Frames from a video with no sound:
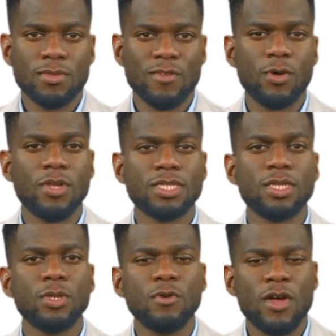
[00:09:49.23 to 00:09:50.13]
The
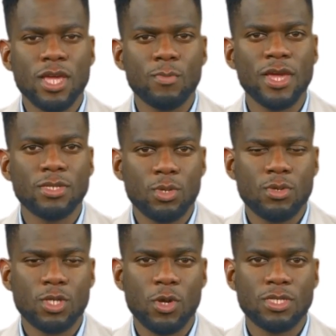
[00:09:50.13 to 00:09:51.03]
reason we recommend two
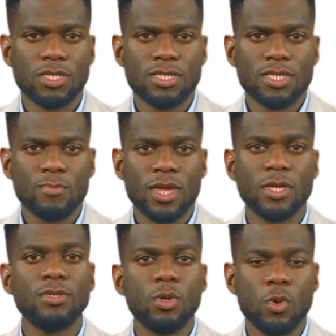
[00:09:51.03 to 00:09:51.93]
sources is
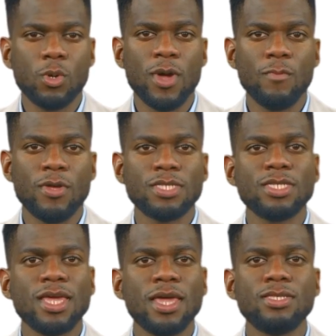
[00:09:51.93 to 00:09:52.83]
because Google My
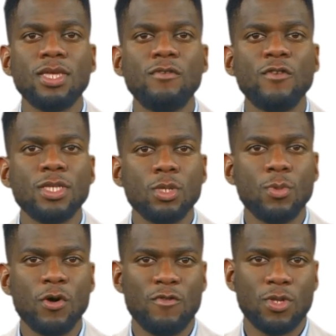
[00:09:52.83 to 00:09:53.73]
Business ads can feature
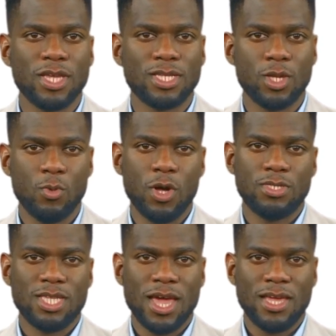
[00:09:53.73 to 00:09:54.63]
both a link to your
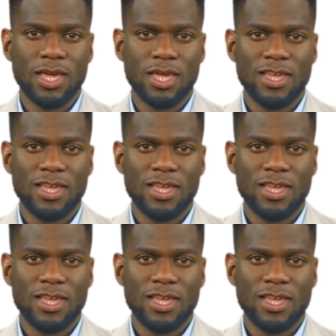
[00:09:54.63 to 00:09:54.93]
website